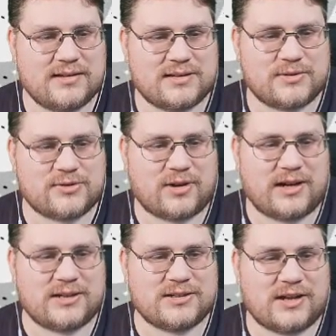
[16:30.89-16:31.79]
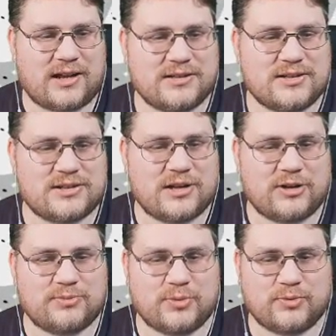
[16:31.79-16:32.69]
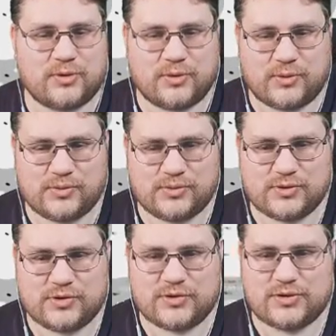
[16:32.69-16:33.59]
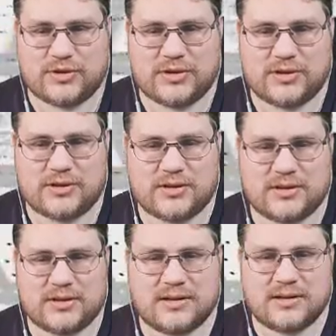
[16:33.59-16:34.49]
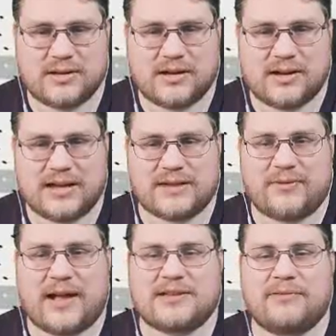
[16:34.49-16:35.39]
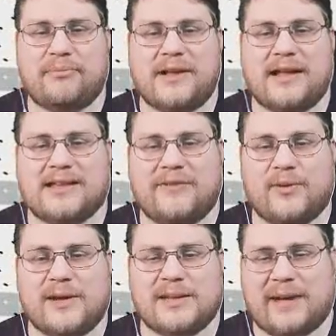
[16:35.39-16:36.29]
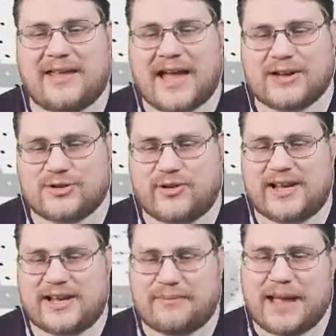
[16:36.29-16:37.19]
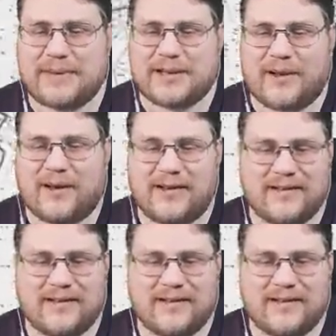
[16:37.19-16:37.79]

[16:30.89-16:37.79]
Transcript: Some strange, undecipherable runes. It's a fountain of blood. Nothing weird about that. Drink. Maybe not.